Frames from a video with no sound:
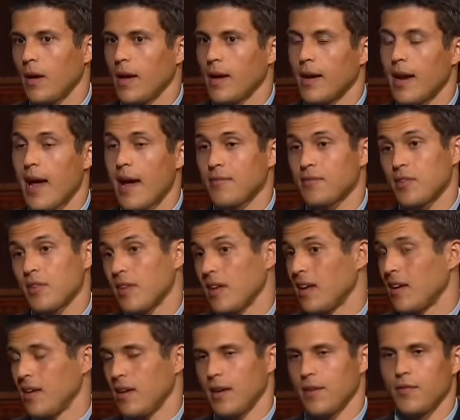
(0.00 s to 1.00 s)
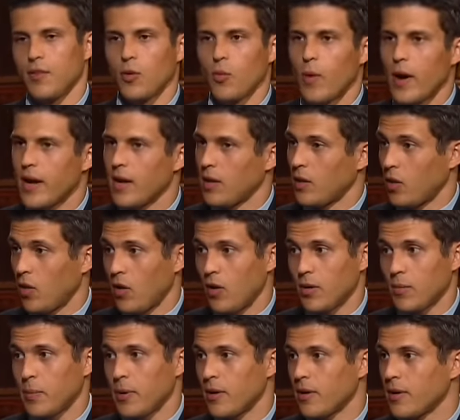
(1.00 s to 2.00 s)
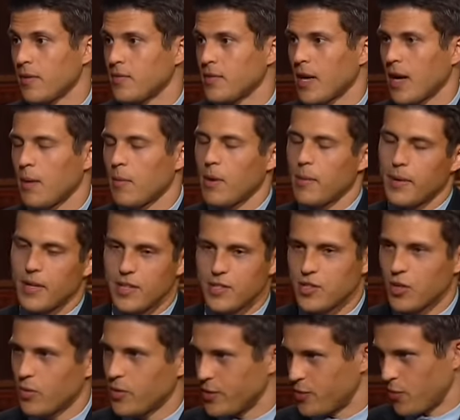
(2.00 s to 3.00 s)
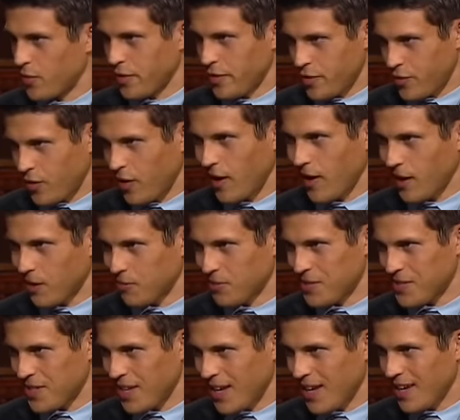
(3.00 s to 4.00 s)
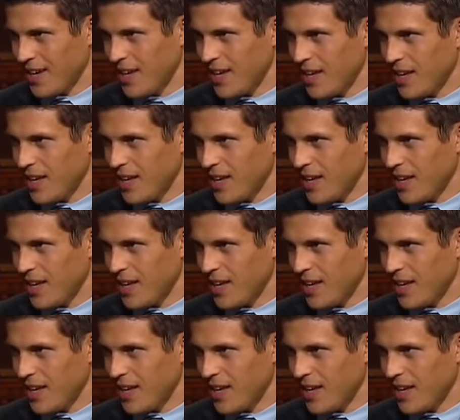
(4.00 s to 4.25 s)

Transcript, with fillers: and after if you wait a long period of time i mean it's always worth a try i would say